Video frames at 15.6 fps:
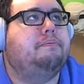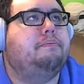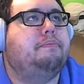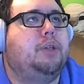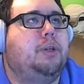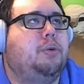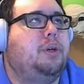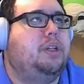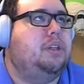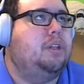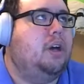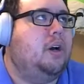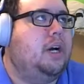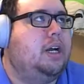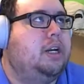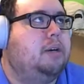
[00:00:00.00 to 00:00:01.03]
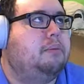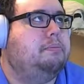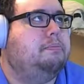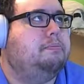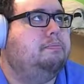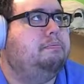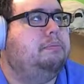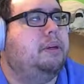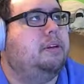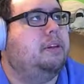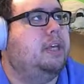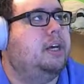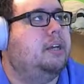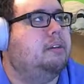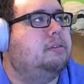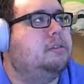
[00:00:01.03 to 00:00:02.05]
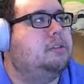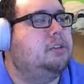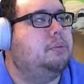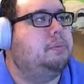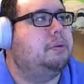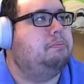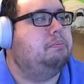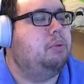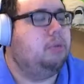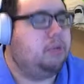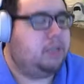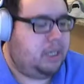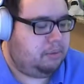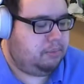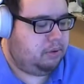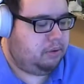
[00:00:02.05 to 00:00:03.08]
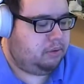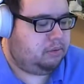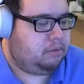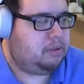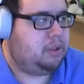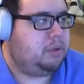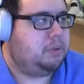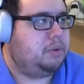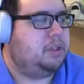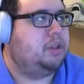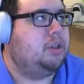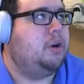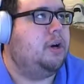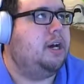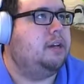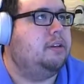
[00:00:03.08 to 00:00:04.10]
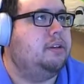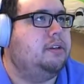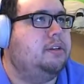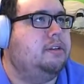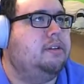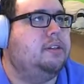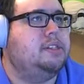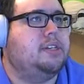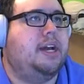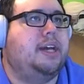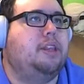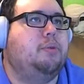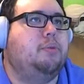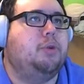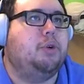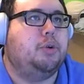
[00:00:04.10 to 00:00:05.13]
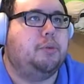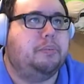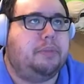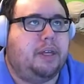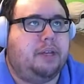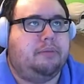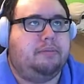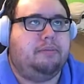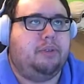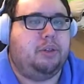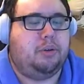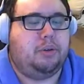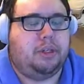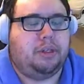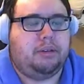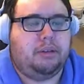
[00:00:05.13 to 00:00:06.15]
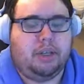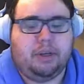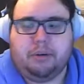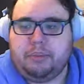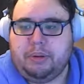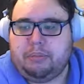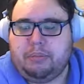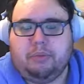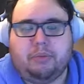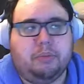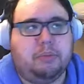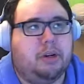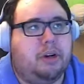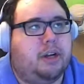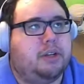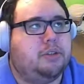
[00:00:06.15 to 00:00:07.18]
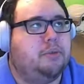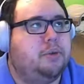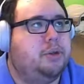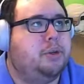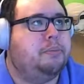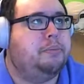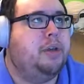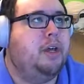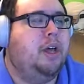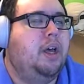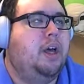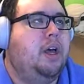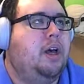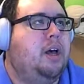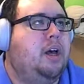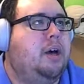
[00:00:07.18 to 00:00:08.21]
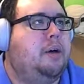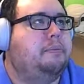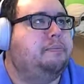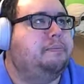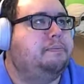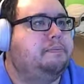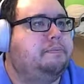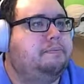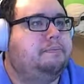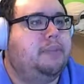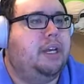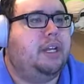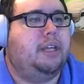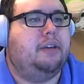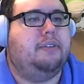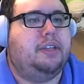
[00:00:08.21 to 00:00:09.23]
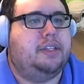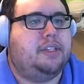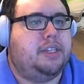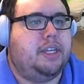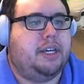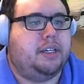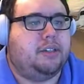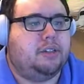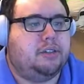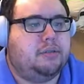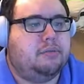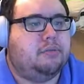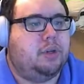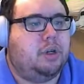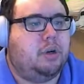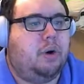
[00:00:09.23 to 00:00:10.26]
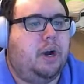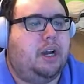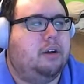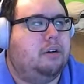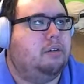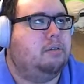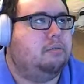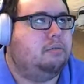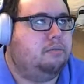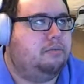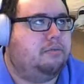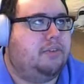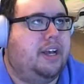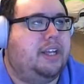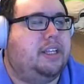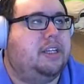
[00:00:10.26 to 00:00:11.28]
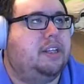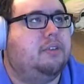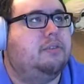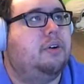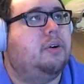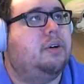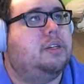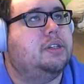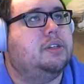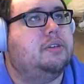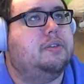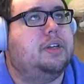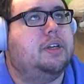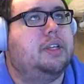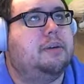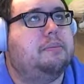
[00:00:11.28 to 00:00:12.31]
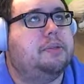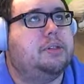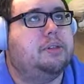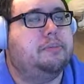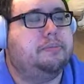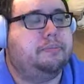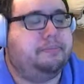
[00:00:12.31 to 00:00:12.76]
You wouldn't know how to build that stupid pool table. You wouldn't know how to design the room that you can hear people from across the room. Um, any of these things require finding the focus of the ellipse.